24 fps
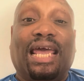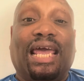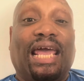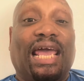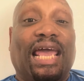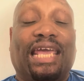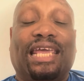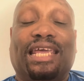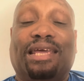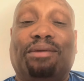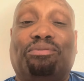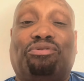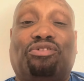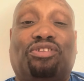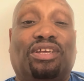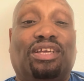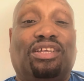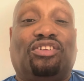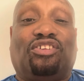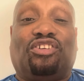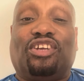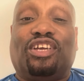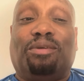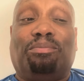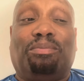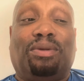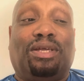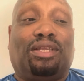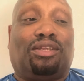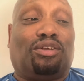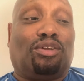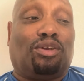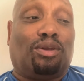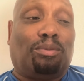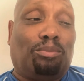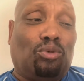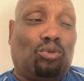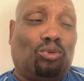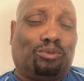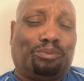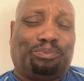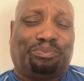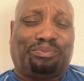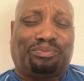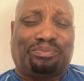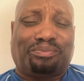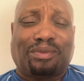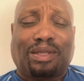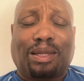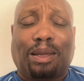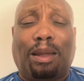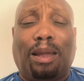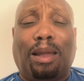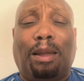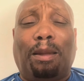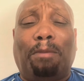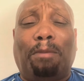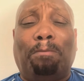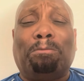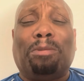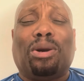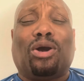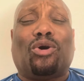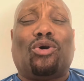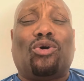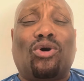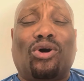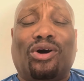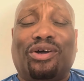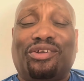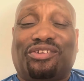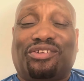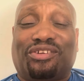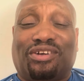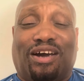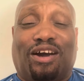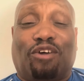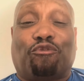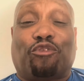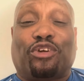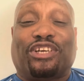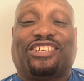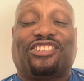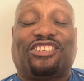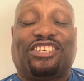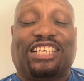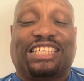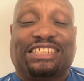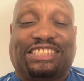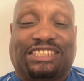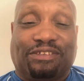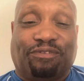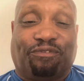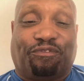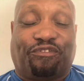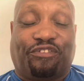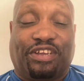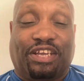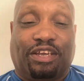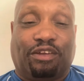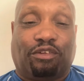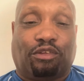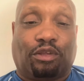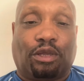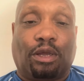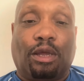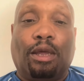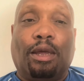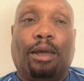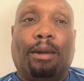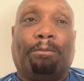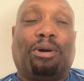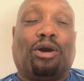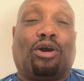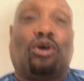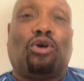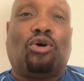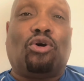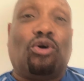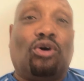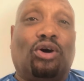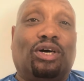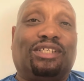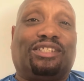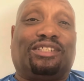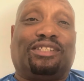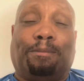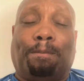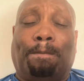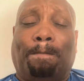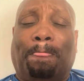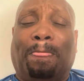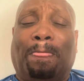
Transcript: AMC GME to the moon. Because of recession fears, because